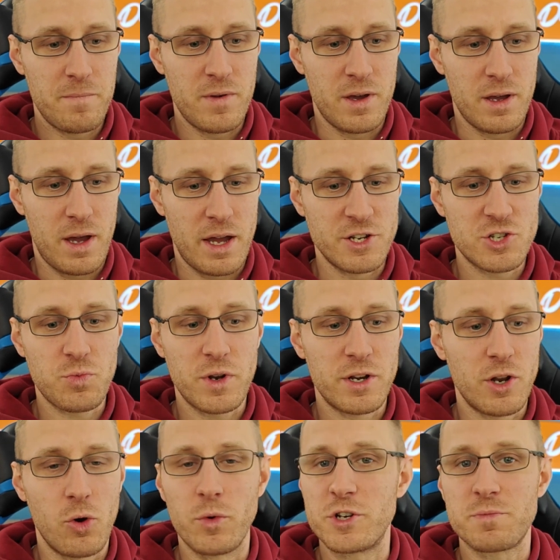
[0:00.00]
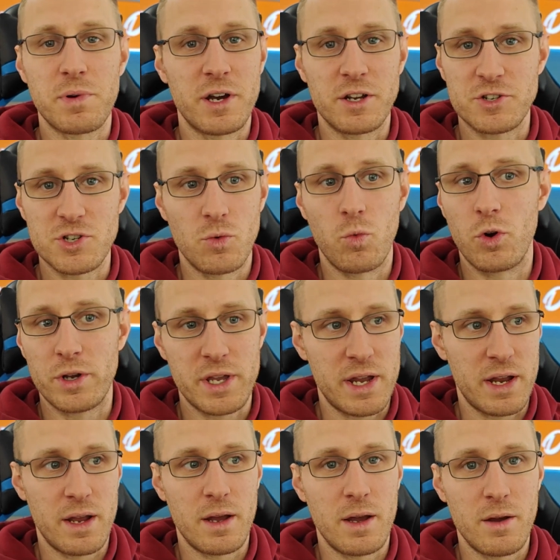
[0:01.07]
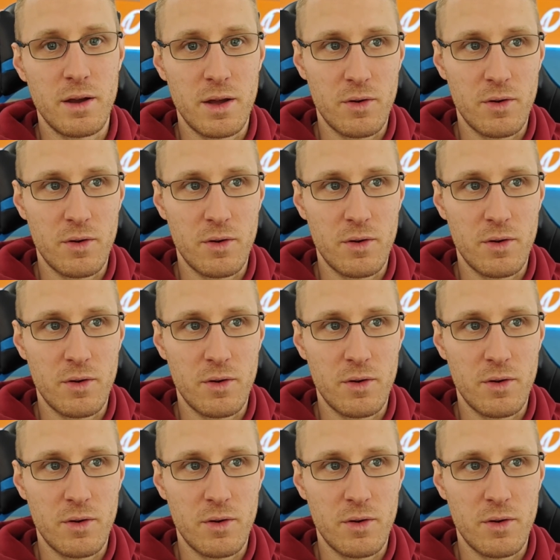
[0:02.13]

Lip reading: I just want to know which products are working